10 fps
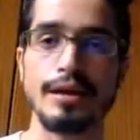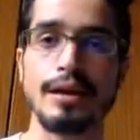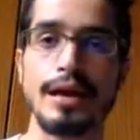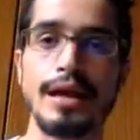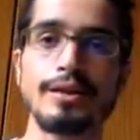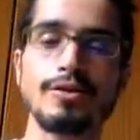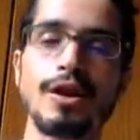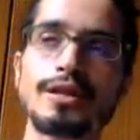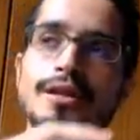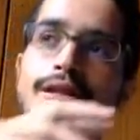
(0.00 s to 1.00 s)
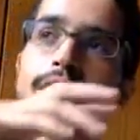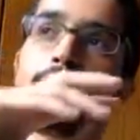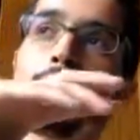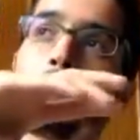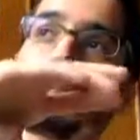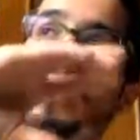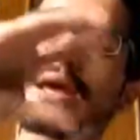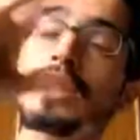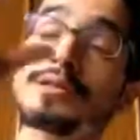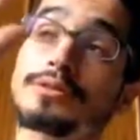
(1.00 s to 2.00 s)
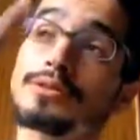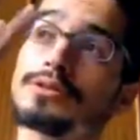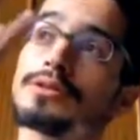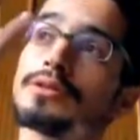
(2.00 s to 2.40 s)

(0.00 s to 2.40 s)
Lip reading: and not in the complete